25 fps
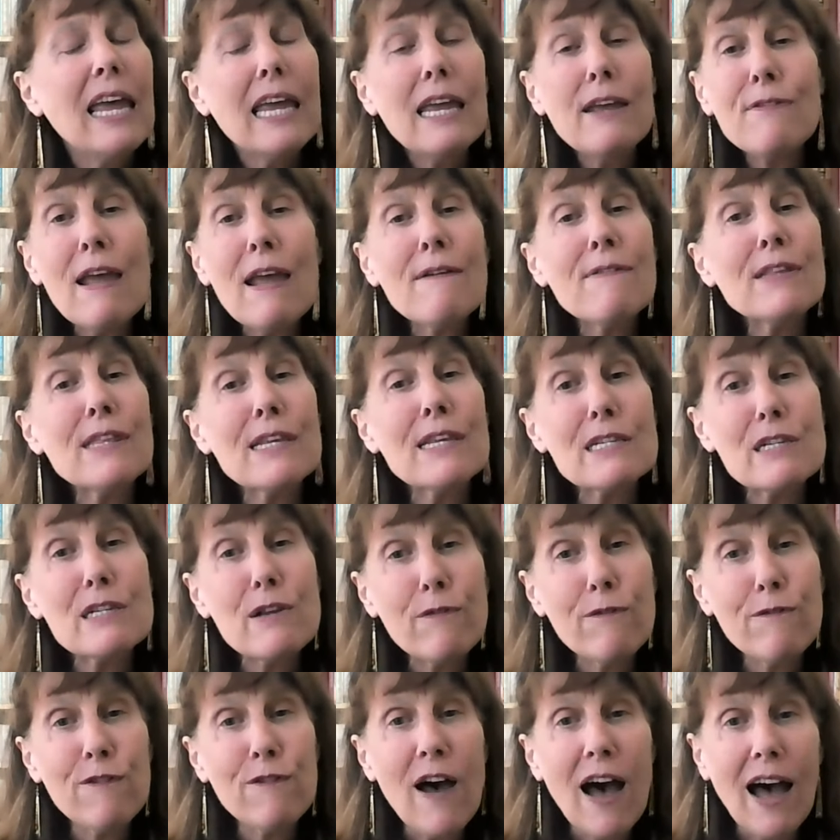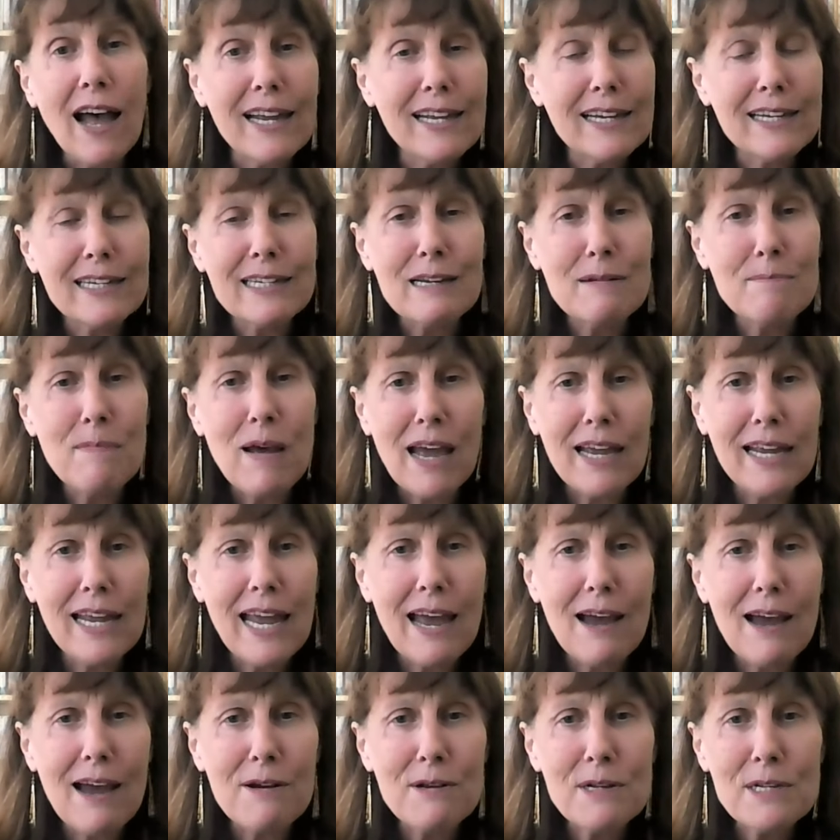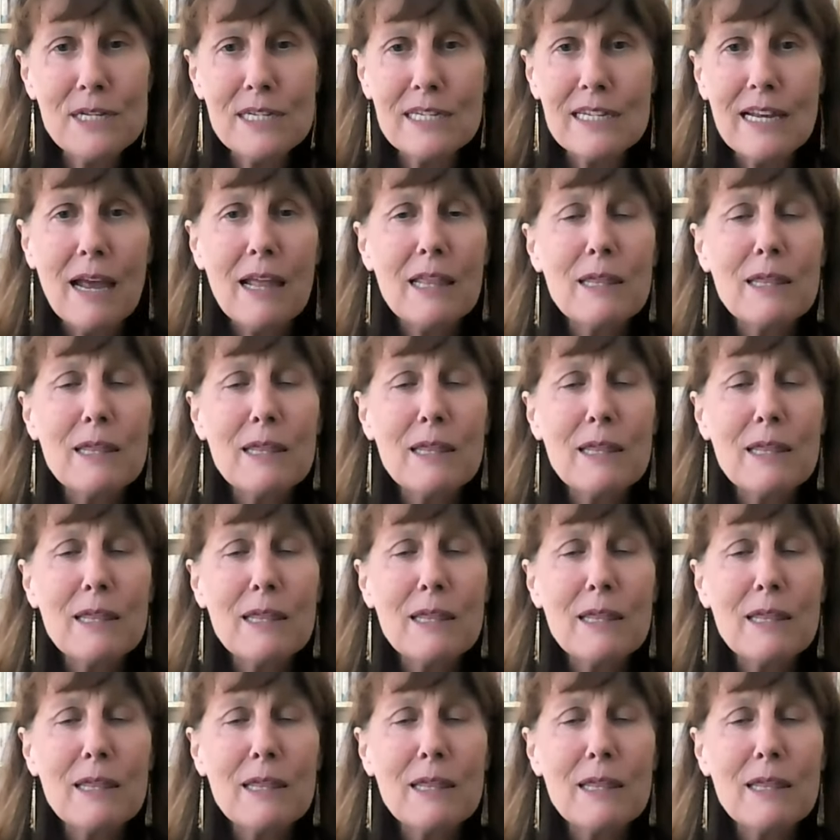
If ever there's a fire in my house,